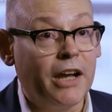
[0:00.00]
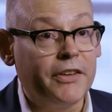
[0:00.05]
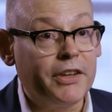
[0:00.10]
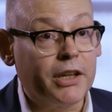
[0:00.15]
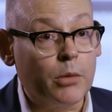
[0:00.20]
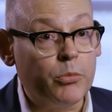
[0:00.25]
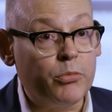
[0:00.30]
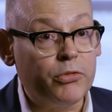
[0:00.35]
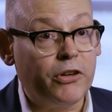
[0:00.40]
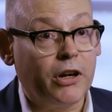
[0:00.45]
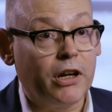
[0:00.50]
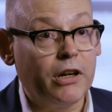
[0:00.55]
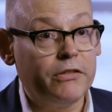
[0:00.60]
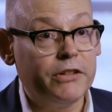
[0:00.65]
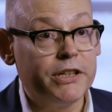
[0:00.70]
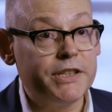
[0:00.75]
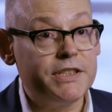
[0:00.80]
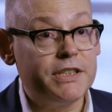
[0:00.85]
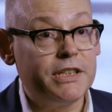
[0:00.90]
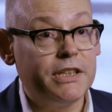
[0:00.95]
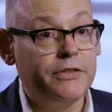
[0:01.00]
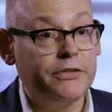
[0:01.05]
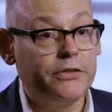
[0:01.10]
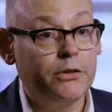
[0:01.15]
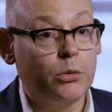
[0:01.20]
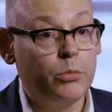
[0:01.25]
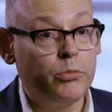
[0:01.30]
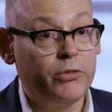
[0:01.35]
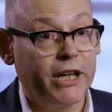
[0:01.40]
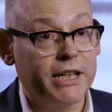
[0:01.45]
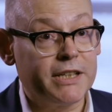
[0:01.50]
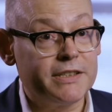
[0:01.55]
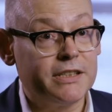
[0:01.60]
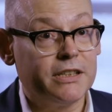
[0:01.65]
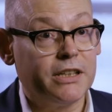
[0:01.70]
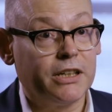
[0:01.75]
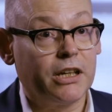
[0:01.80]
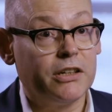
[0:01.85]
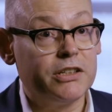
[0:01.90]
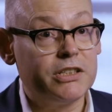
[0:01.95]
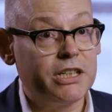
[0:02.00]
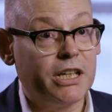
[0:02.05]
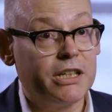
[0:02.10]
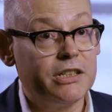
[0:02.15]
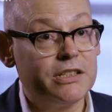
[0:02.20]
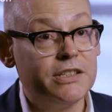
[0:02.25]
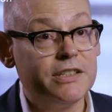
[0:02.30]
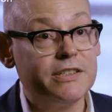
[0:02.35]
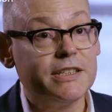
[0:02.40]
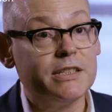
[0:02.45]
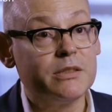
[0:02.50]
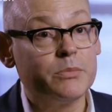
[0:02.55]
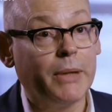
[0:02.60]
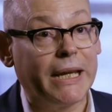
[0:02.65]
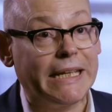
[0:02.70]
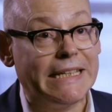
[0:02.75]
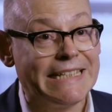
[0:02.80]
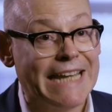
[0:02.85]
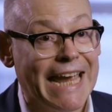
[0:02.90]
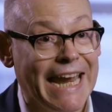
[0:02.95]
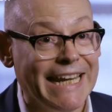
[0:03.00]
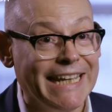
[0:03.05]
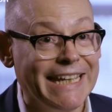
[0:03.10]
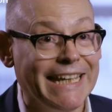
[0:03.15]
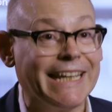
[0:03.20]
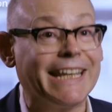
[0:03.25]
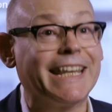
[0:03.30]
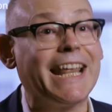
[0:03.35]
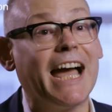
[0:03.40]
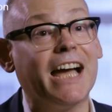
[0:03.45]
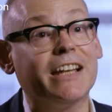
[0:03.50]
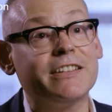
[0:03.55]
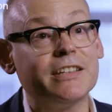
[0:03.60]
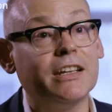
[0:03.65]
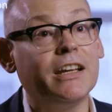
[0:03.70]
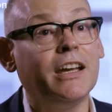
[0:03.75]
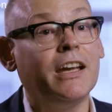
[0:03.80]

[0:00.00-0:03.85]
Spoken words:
I think a priority for Brexit negotiations is maintaining that,